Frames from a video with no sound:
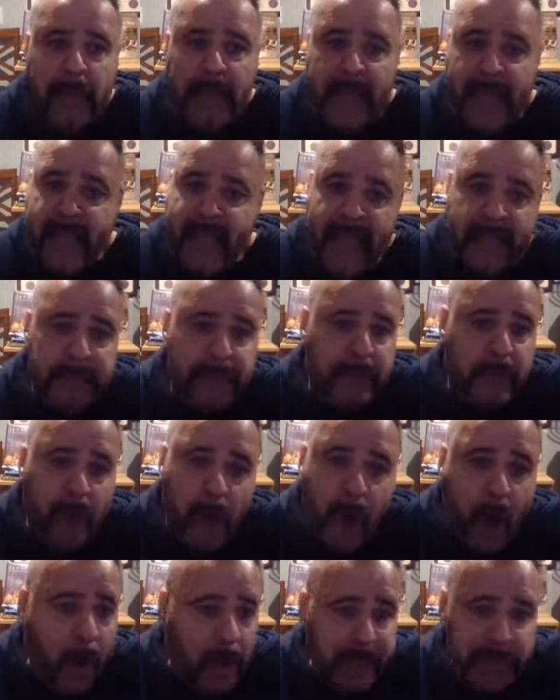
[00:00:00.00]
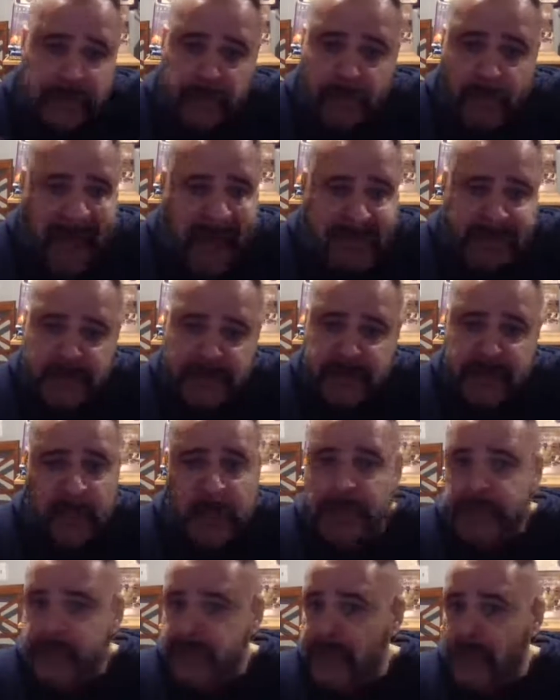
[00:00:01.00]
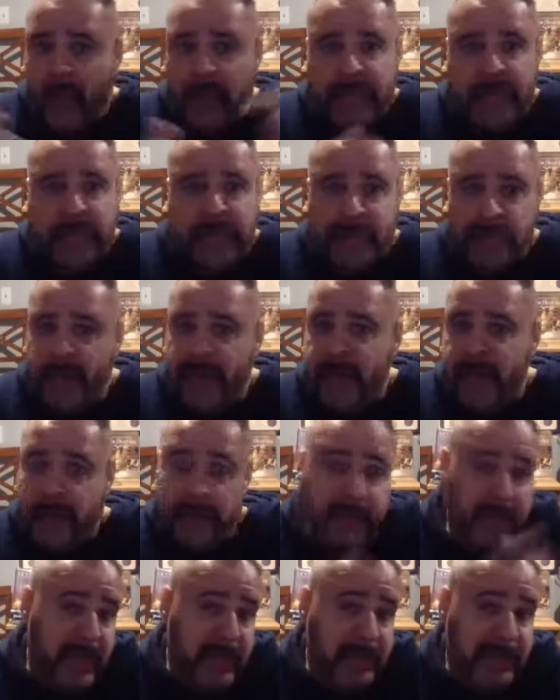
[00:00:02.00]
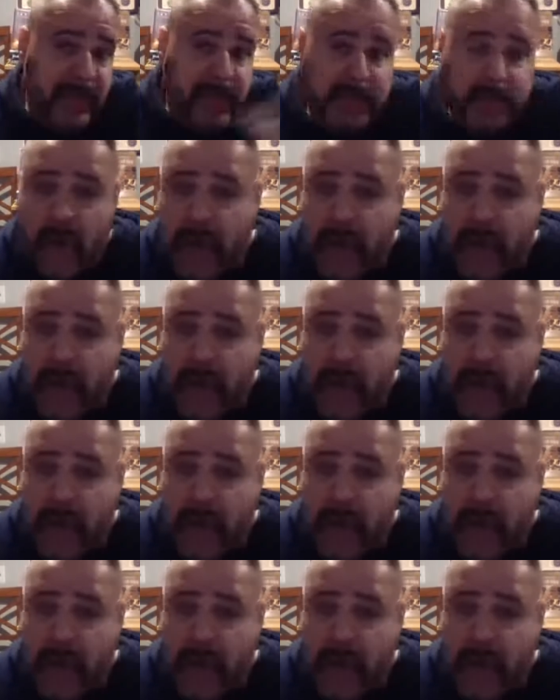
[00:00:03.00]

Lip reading: And all these graphics that you see on the screen, I mean, these things